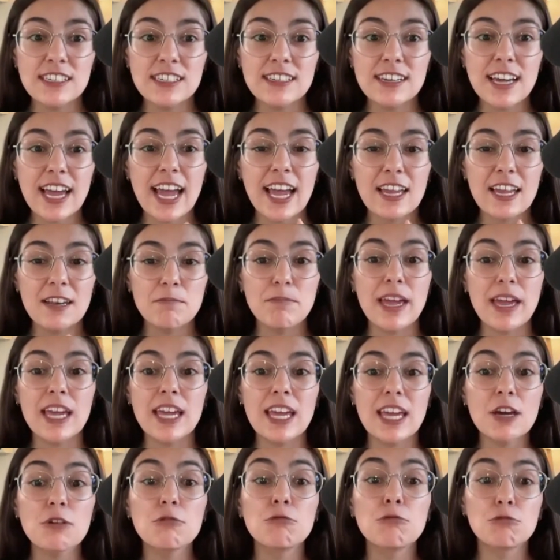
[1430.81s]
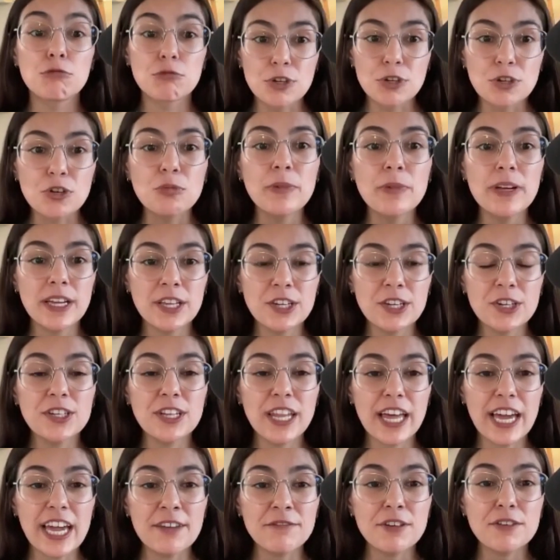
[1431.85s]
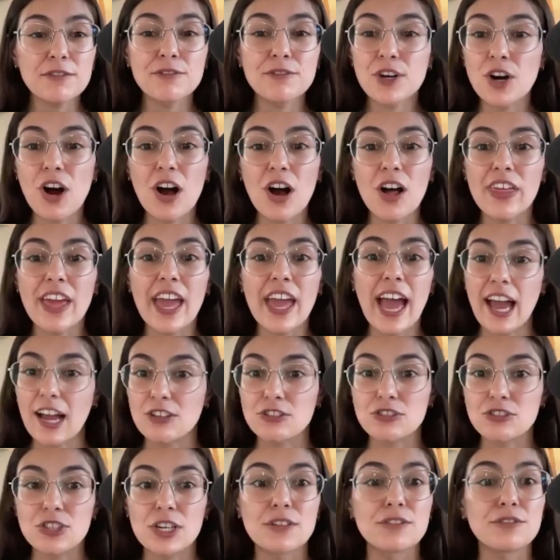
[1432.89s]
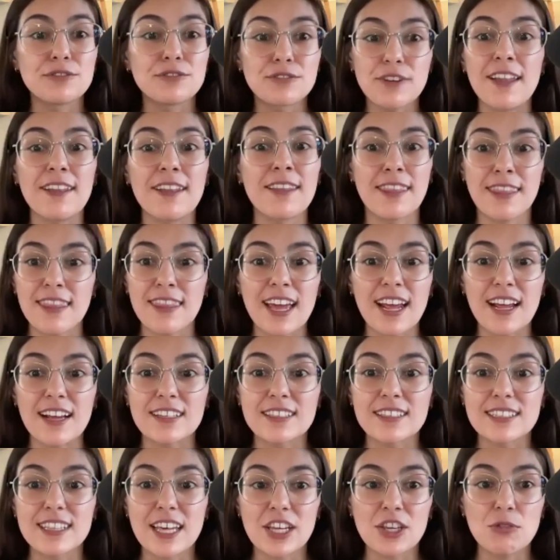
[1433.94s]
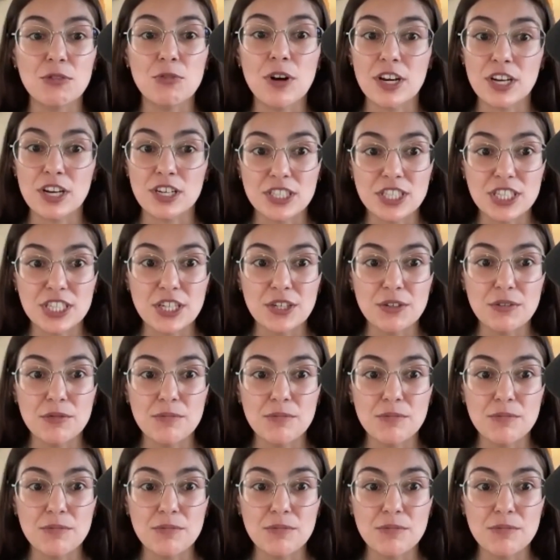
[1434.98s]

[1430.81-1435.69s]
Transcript: and making room in your life for all the extra fun things that you want to do.